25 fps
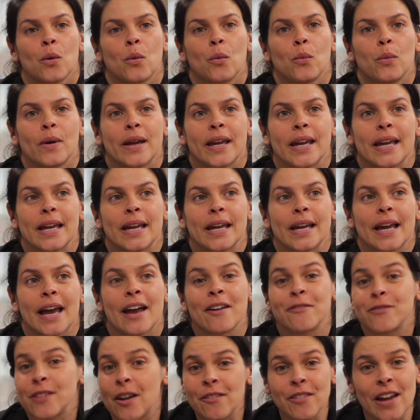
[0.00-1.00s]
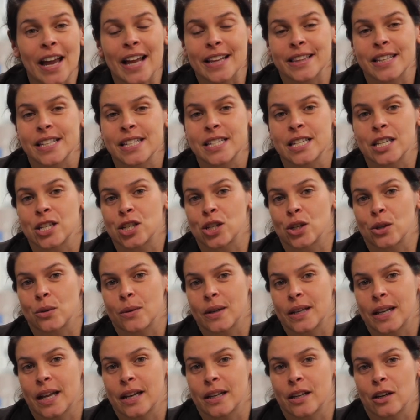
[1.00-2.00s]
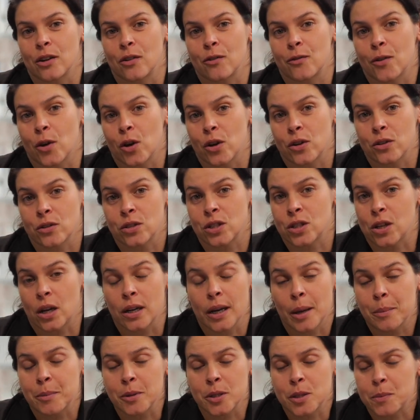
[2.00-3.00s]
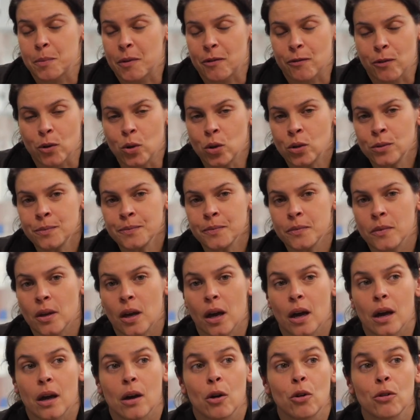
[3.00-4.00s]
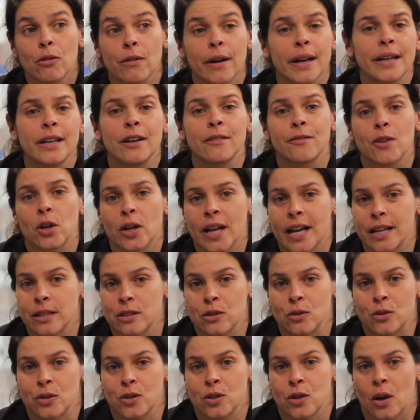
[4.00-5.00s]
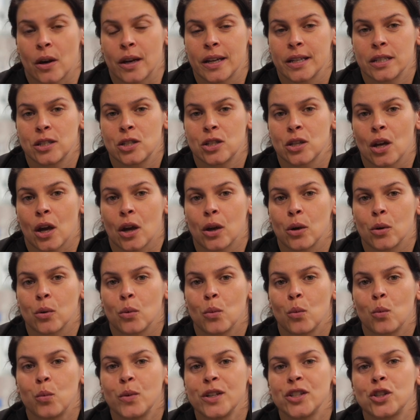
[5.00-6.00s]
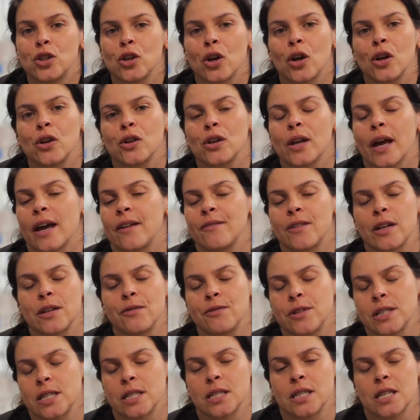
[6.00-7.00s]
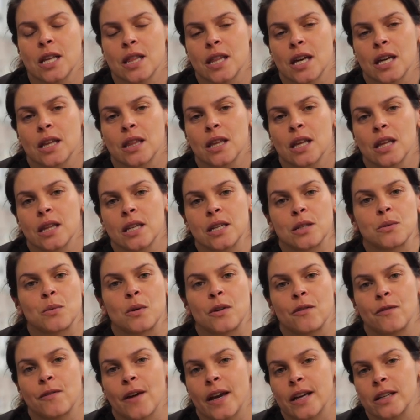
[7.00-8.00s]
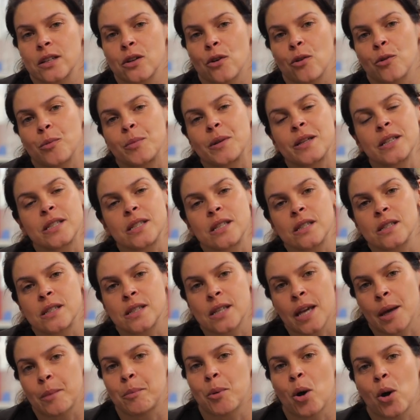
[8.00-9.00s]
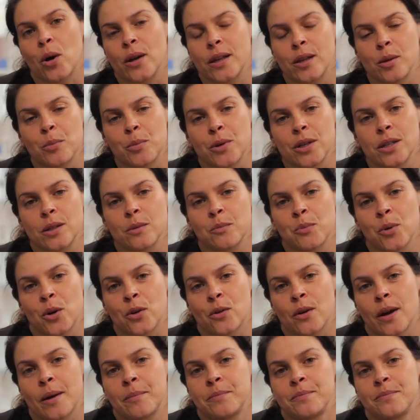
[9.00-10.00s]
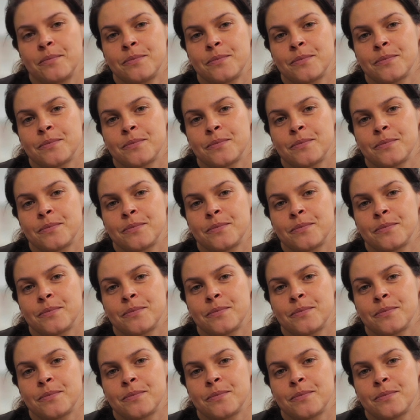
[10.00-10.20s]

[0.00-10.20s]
We have never had this issue in any of our snow leopards before, or any of our cats on site, so we don't have any reason to think that this would affect her ability to take part in the breeding programme.